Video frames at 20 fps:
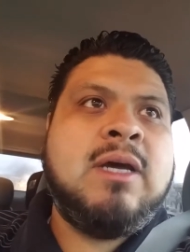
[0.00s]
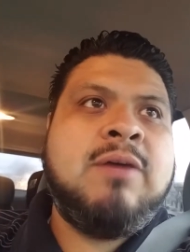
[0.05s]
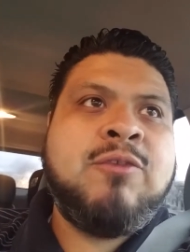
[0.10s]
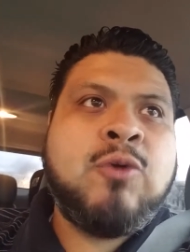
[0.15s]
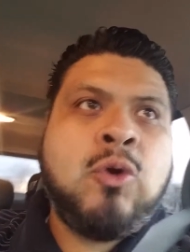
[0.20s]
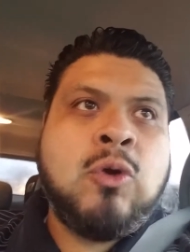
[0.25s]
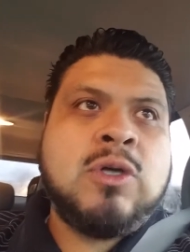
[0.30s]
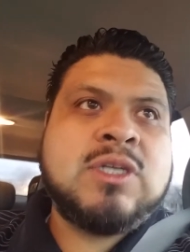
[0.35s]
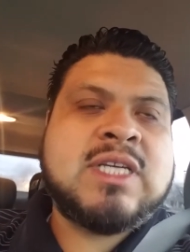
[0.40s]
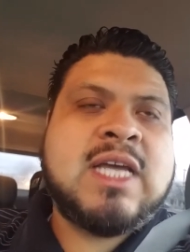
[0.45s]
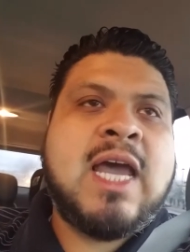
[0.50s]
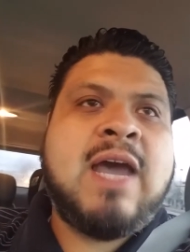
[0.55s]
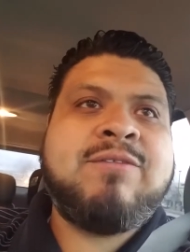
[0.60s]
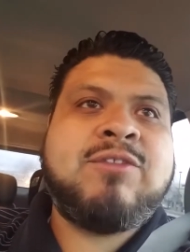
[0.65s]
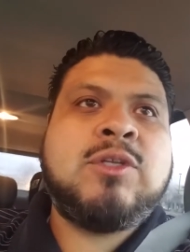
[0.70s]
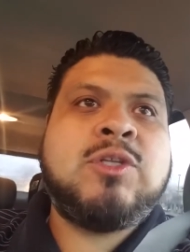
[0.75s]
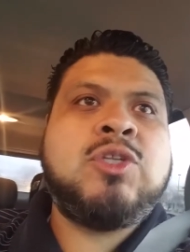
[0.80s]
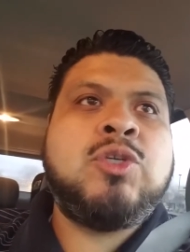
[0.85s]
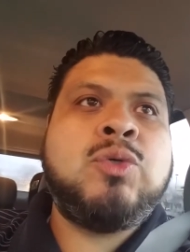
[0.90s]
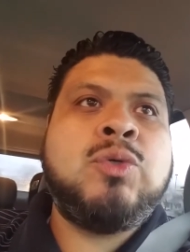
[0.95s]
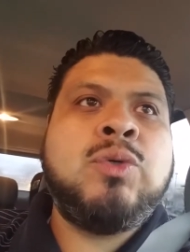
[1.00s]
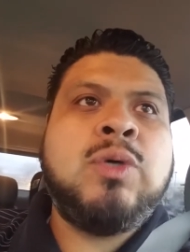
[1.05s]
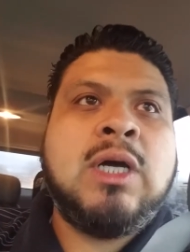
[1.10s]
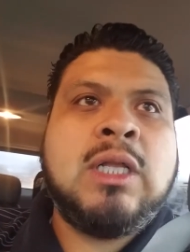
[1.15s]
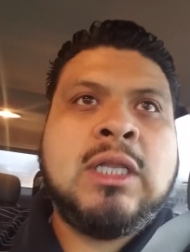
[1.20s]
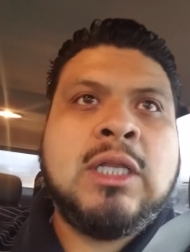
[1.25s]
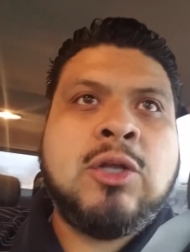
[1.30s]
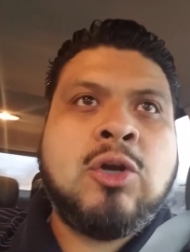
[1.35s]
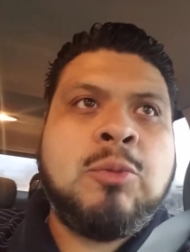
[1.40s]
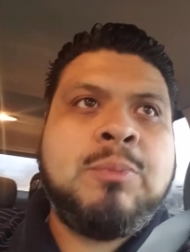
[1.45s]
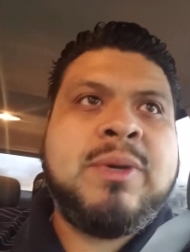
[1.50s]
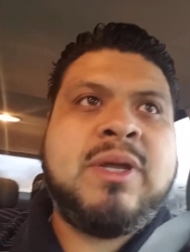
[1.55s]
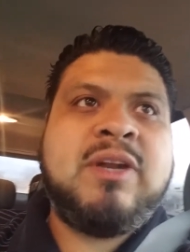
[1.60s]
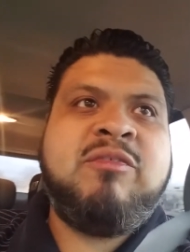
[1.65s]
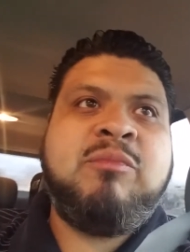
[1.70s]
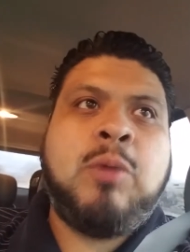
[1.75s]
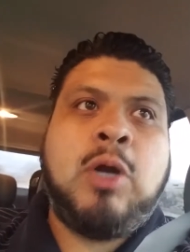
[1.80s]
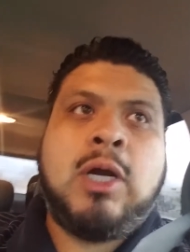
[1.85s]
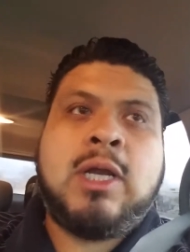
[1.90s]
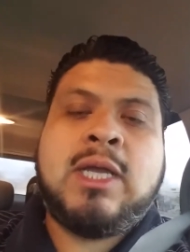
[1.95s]
Of course, I have to do a little bit
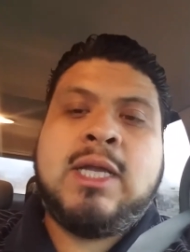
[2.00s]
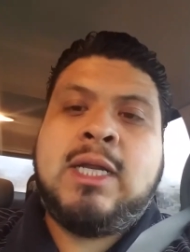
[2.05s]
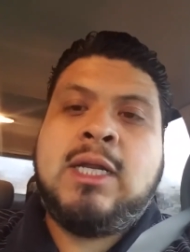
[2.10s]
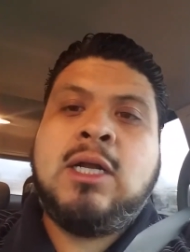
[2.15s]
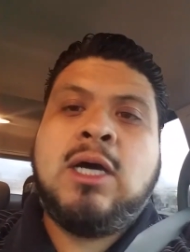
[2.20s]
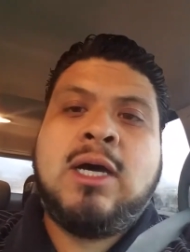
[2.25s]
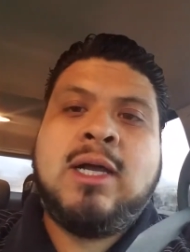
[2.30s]
of marketing